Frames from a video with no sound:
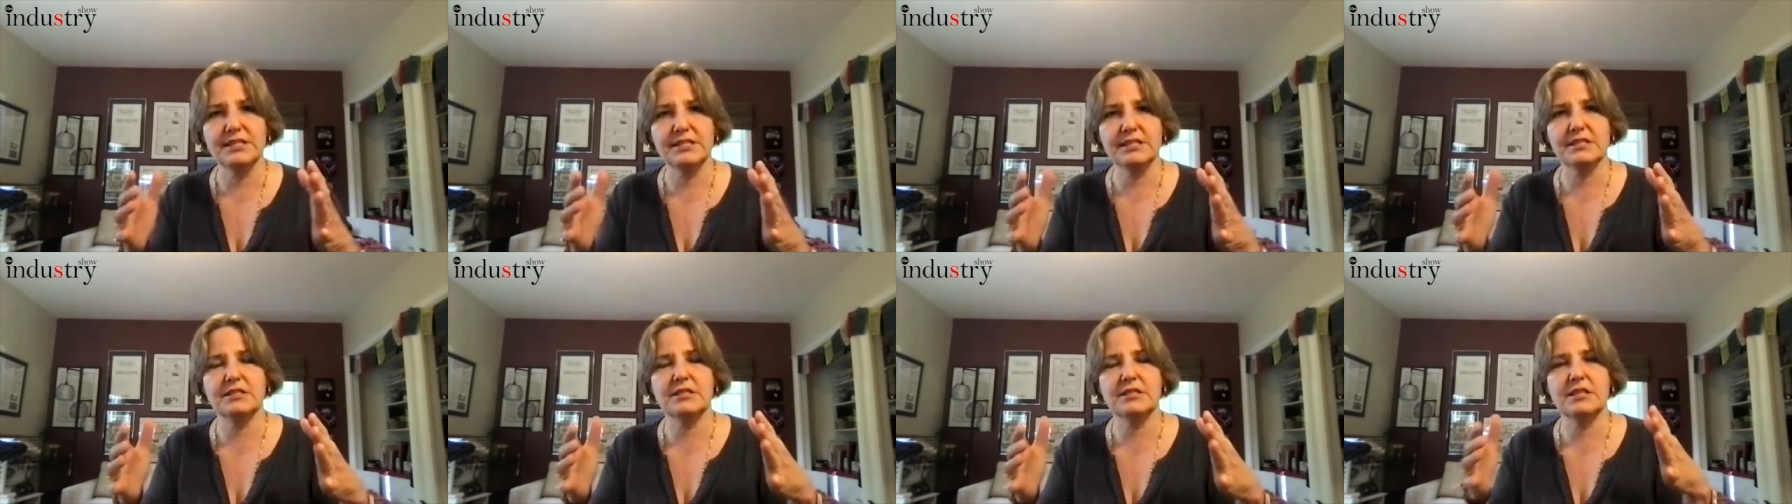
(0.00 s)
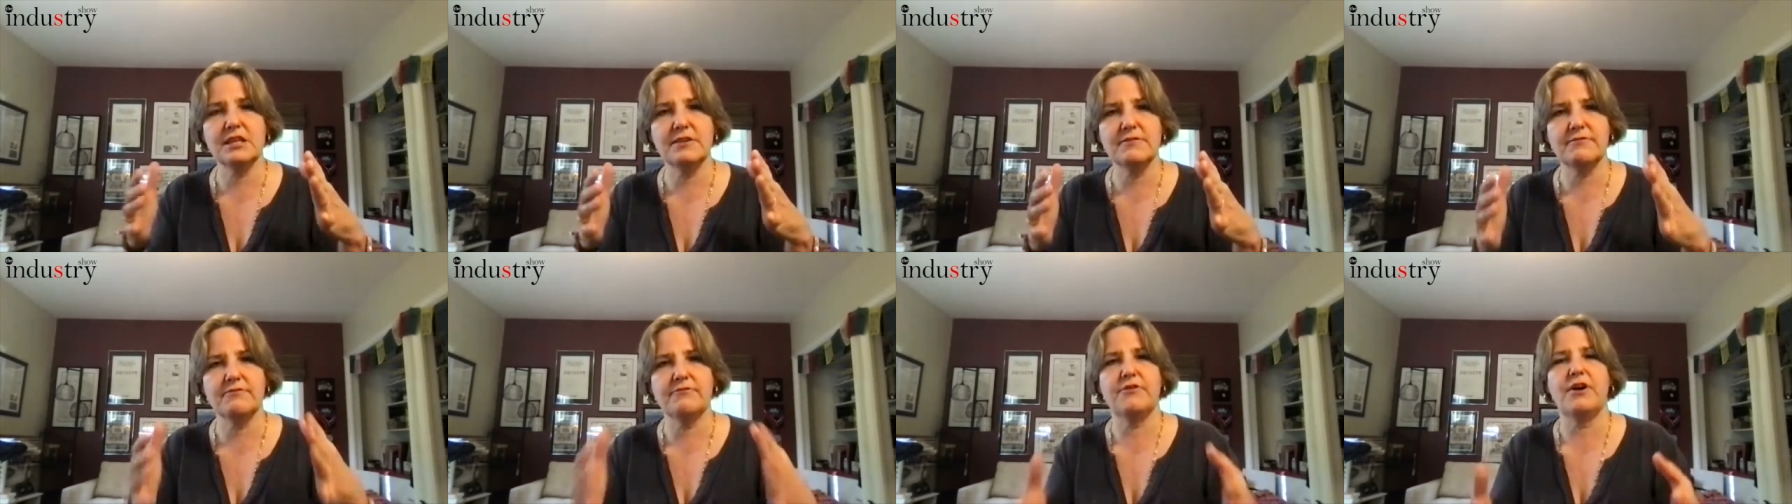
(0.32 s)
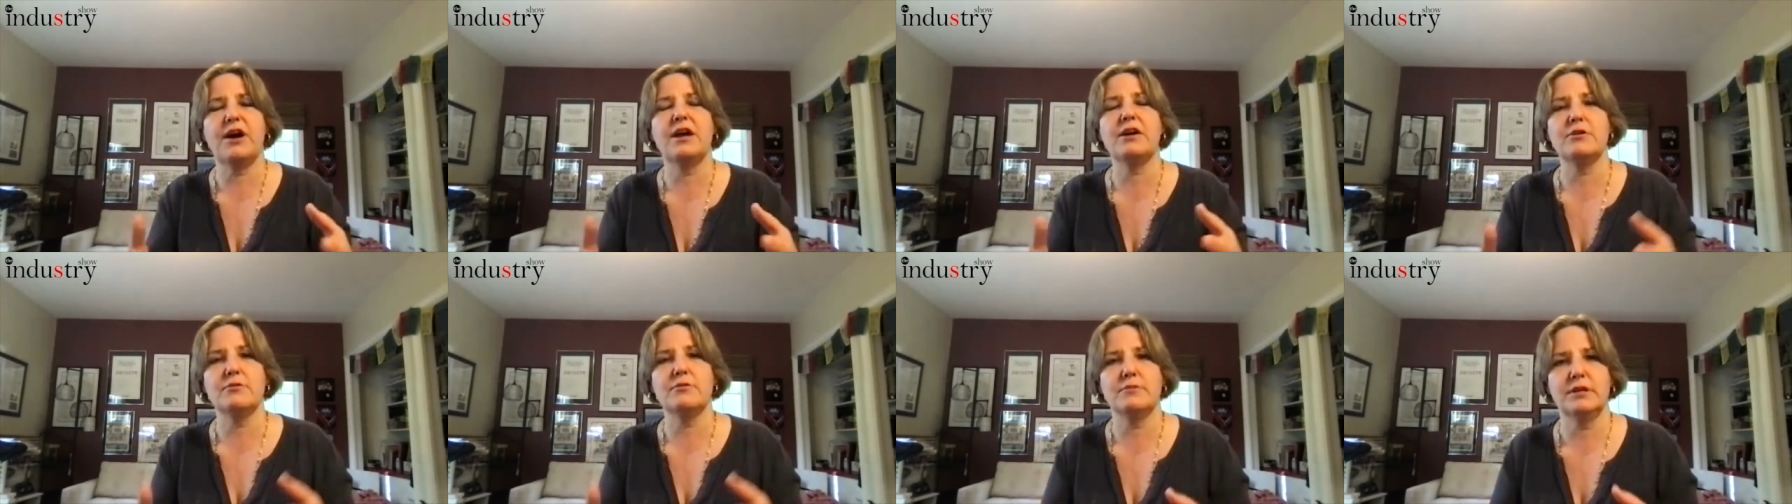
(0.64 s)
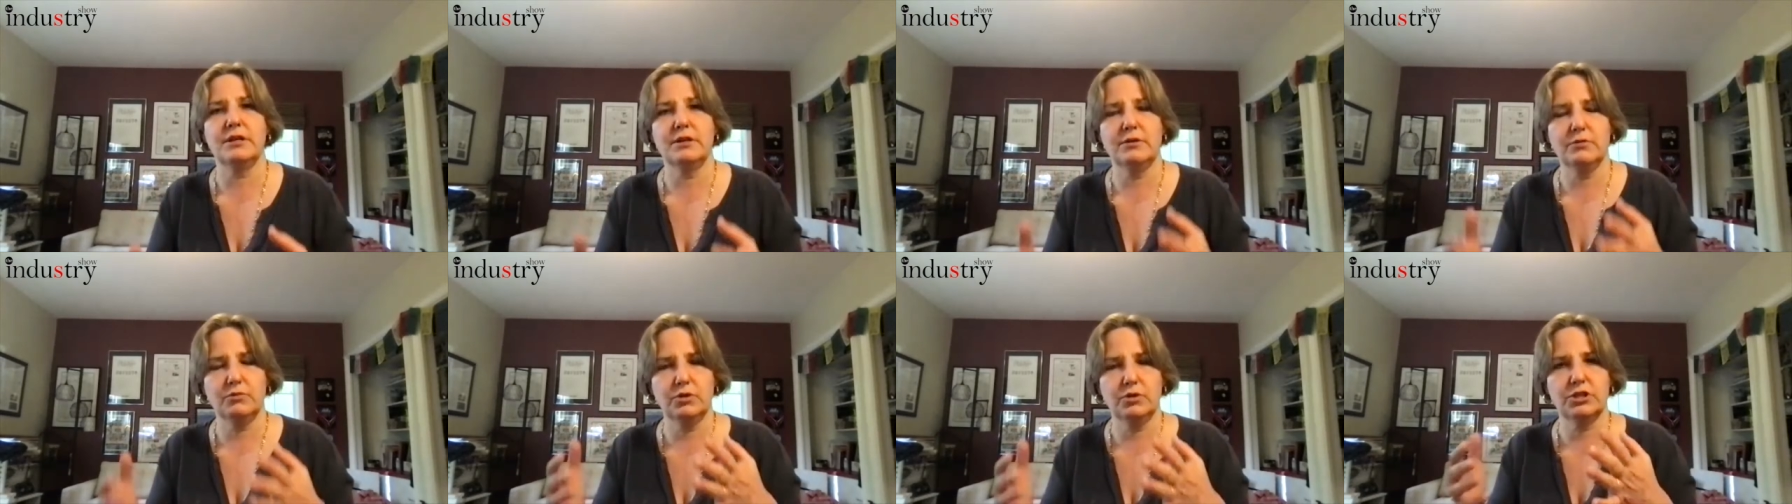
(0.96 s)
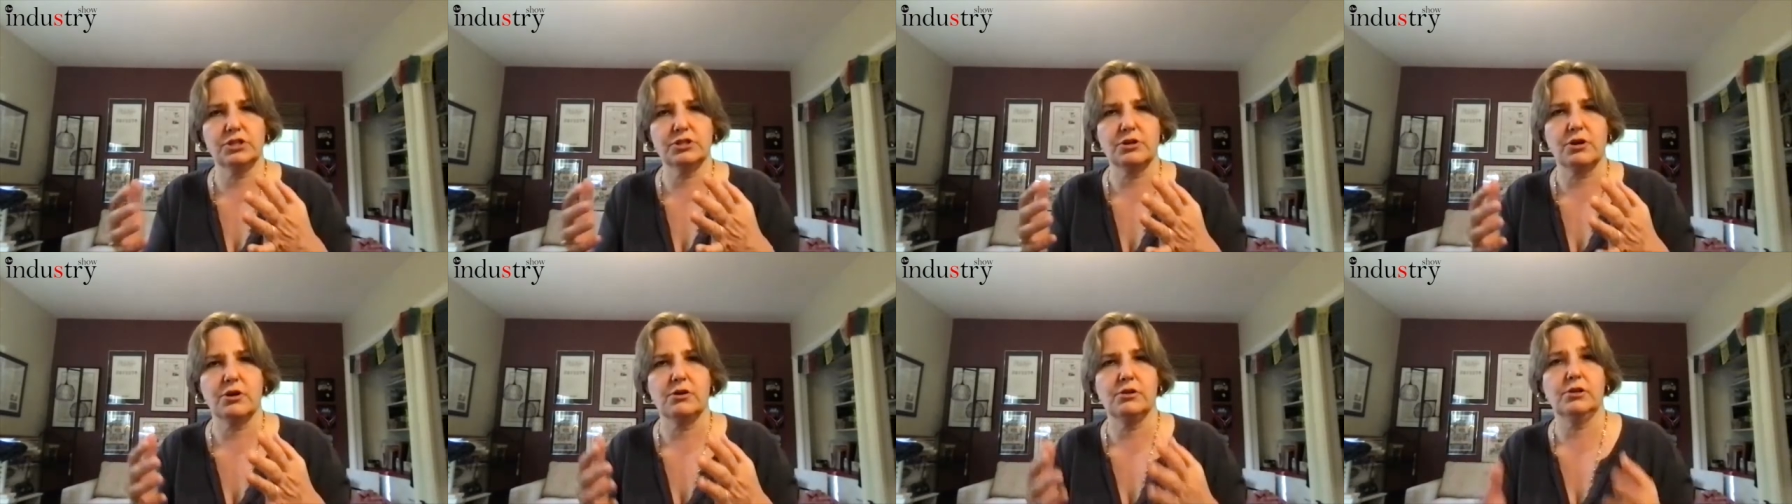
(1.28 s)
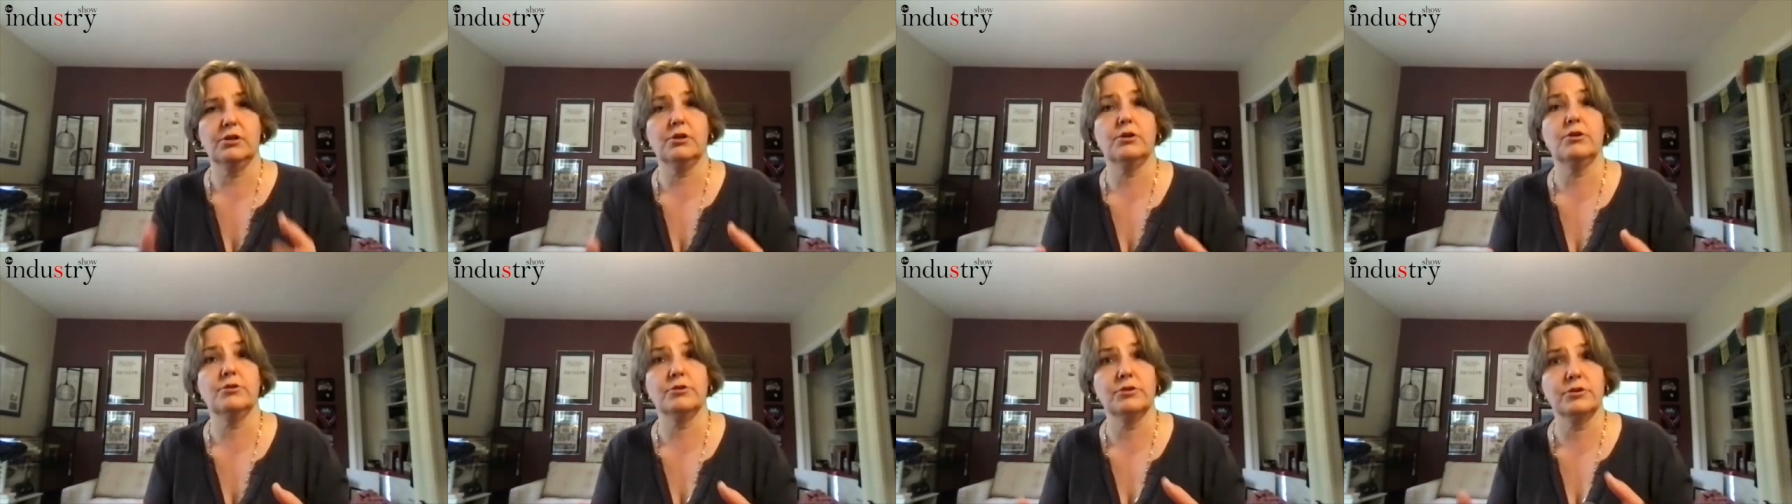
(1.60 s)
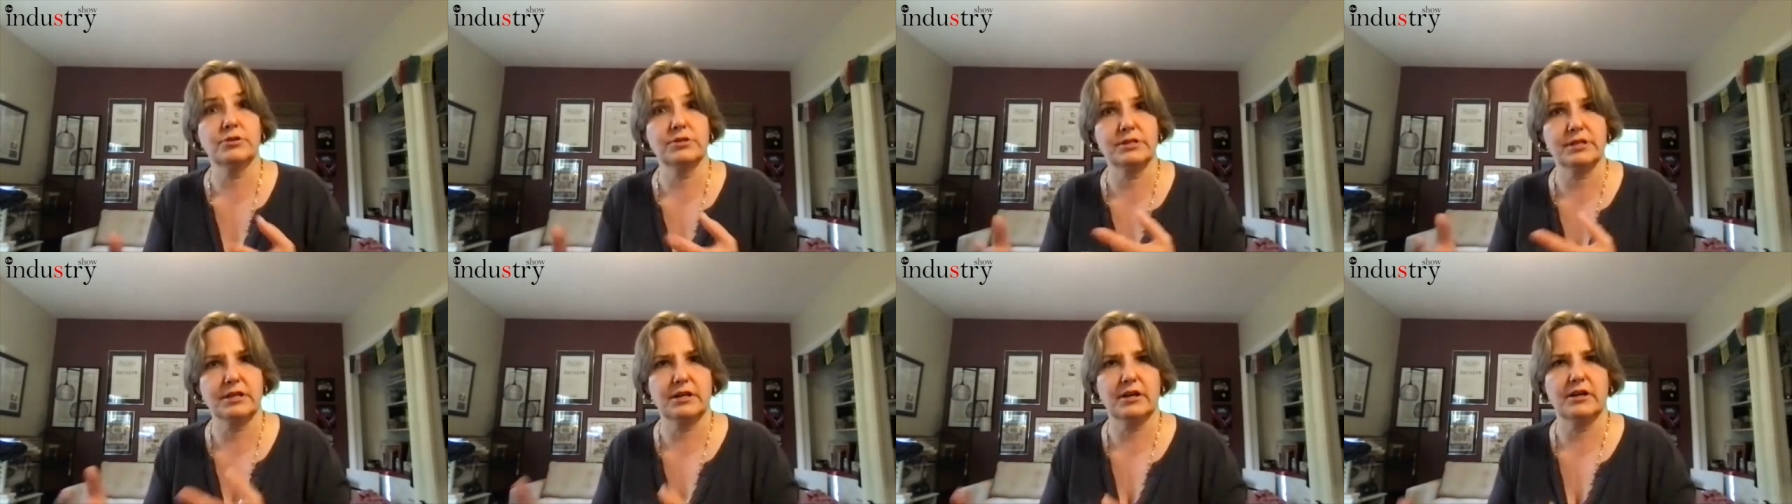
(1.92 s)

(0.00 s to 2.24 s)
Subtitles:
is the environment in which our learners and